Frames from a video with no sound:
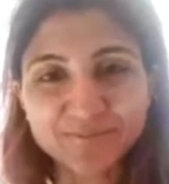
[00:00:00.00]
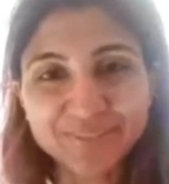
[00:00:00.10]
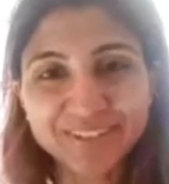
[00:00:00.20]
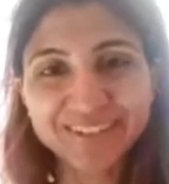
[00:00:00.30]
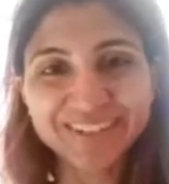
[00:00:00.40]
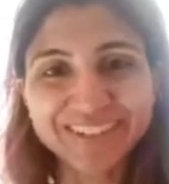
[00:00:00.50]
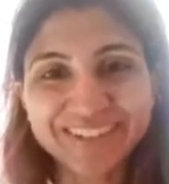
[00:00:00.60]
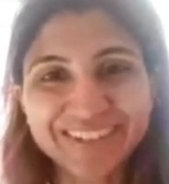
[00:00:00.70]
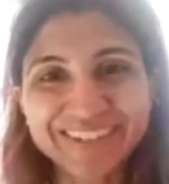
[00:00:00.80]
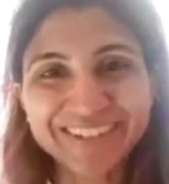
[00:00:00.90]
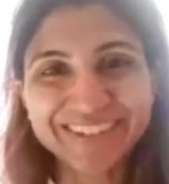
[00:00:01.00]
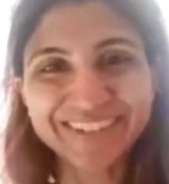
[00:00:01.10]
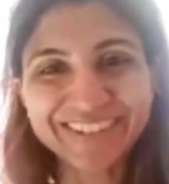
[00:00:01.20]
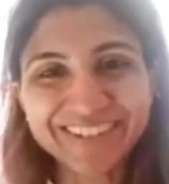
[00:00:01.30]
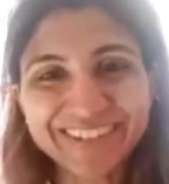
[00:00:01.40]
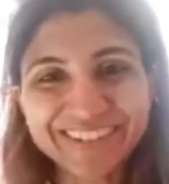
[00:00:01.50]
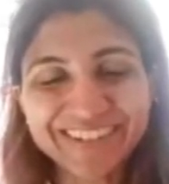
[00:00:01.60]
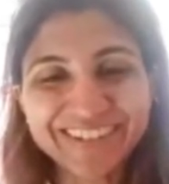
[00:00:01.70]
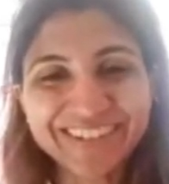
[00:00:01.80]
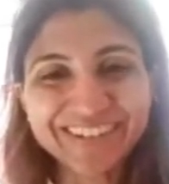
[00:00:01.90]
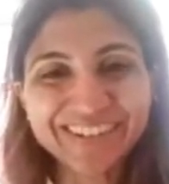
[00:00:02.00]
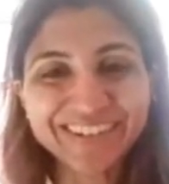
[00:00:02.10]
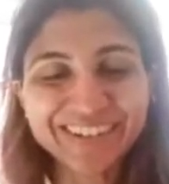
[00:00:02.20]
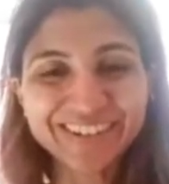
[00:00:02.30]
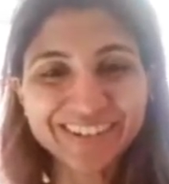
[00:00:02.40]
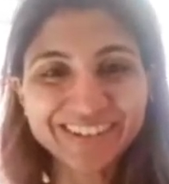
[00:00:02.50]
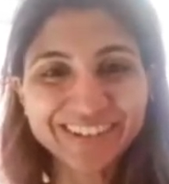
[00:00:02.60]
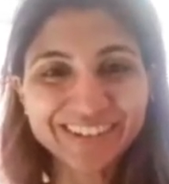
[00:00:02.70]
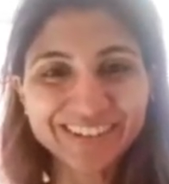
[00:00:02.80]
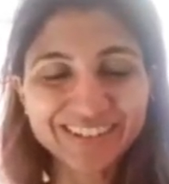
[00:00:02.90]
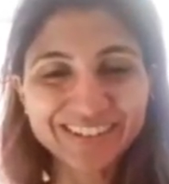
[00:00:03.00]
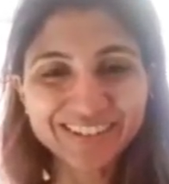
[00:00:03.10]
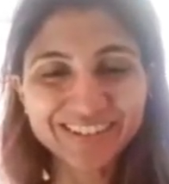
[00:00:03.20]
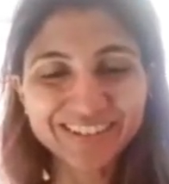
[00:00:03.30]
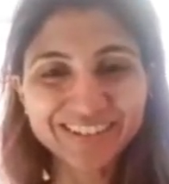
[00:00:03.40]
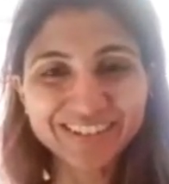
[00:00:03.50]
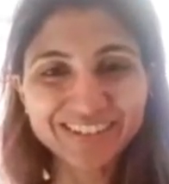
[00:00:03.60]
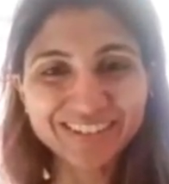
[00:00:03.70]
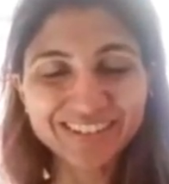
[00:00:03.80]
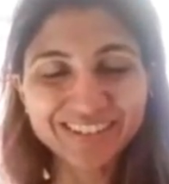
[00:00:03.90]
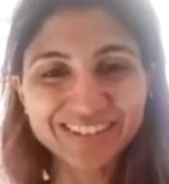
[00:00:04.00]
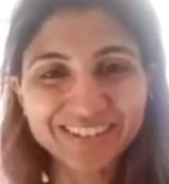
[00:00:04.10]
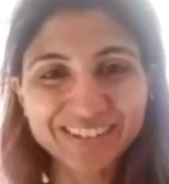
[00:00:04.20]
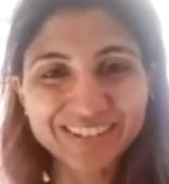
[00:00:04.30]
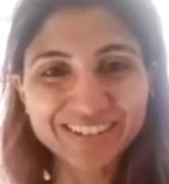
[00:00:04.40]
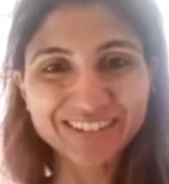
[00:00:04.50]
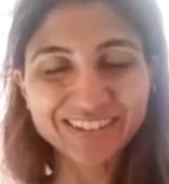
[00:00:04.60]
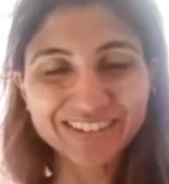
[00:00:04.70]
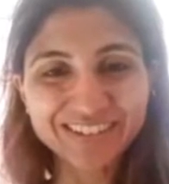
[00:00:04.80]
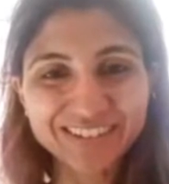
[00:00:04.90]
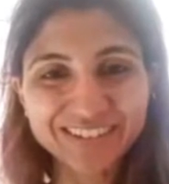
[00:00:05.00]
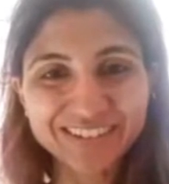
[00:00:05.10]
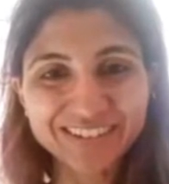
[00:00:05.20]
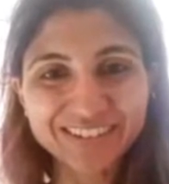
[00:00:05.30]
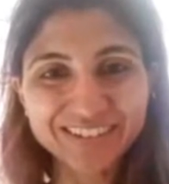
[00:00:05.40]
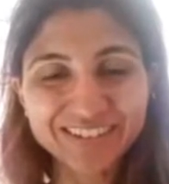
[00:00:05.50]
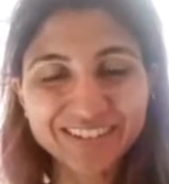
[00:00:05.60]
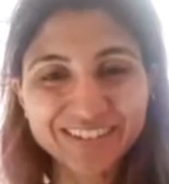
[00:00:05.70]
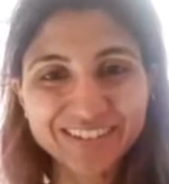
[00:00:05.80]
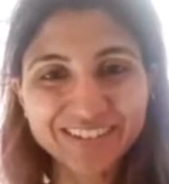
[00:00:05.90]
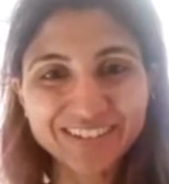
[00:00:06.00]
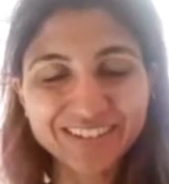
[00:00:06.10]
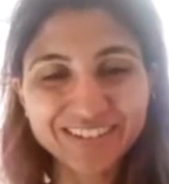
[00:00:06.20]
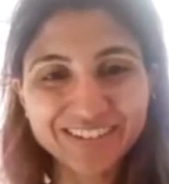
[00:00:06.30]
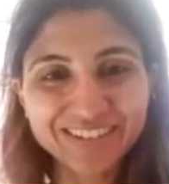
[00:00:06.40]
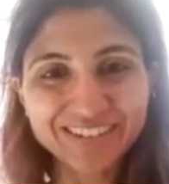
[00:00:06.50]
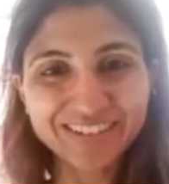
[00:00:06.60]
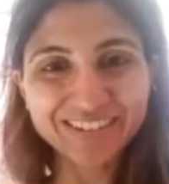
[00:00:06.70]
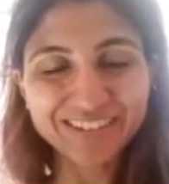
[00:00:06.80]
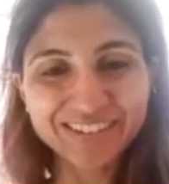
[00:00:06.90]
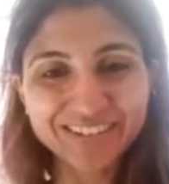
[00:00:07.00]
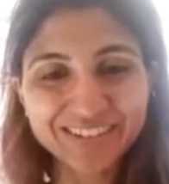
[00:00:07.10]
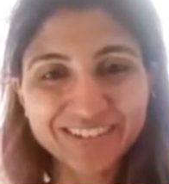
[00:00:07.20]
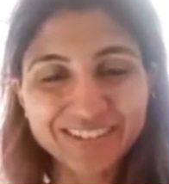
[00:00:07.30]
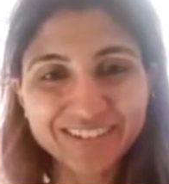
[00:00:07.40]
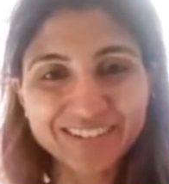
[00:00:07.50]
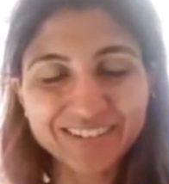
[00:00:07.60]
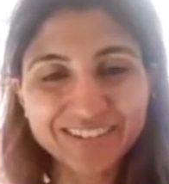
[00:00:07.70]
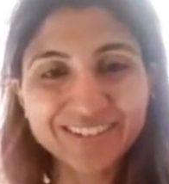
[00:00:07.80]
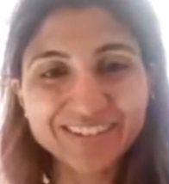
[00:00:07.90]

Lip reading: (not speaking)